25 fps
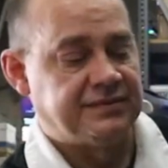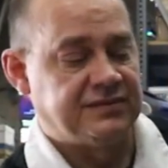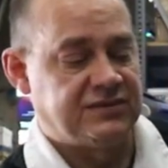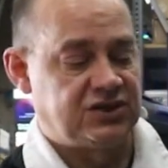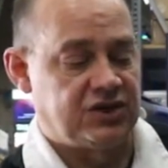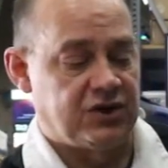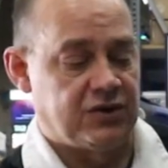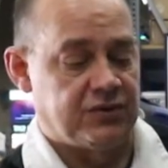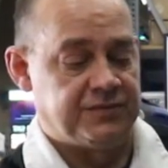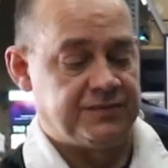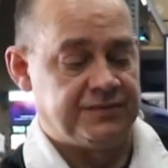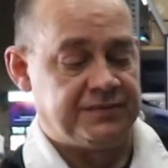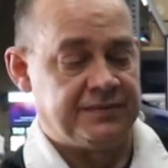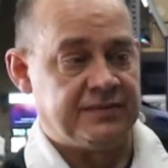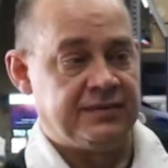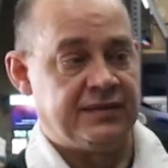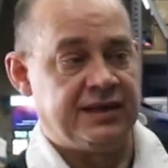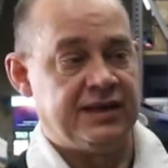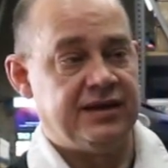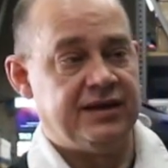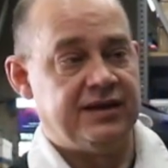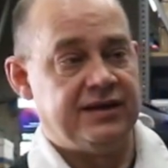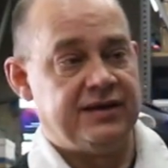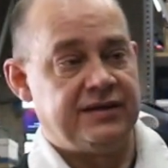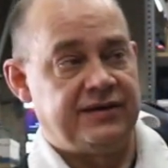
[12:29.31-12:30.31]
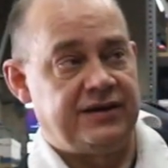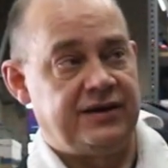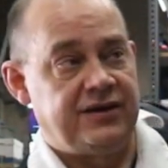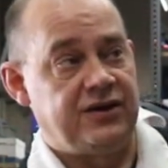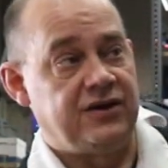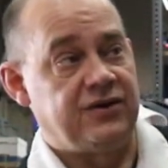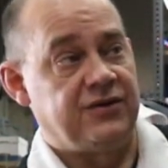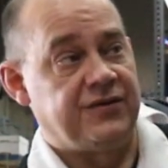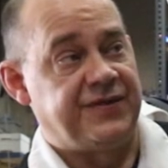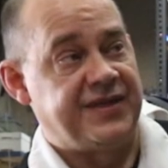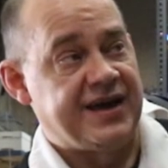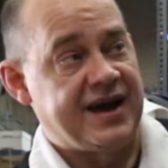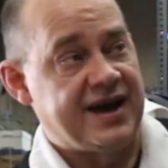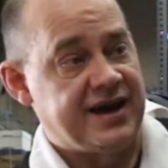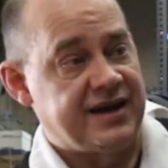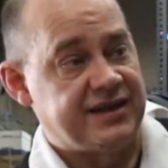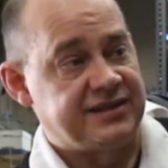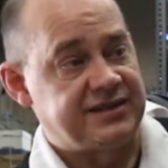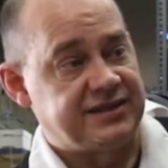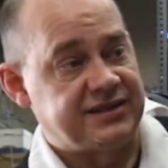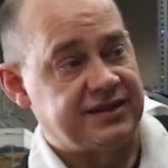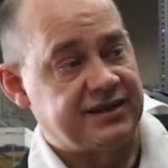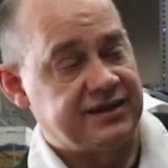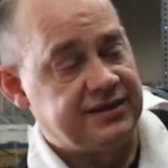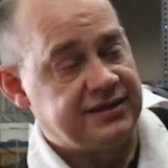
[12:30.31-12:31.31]
So there you go.
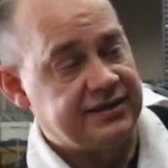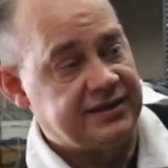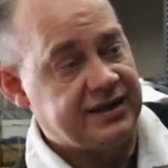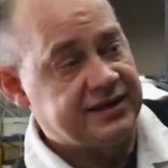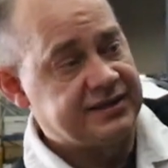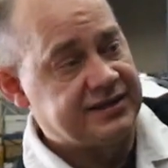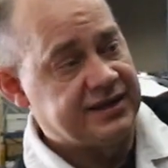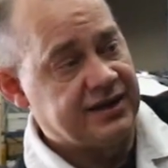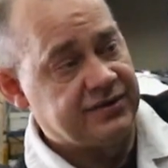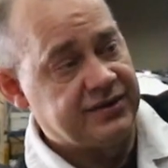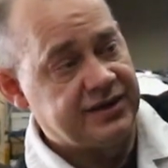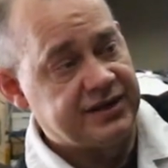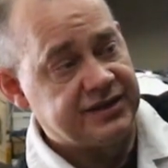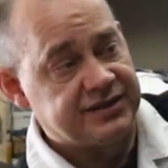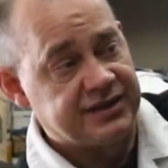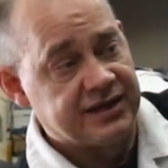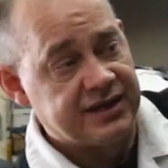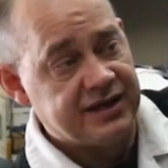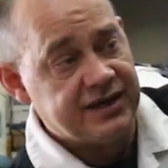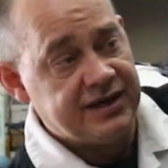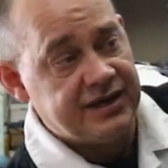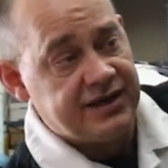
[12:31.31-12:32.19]
That's how it is.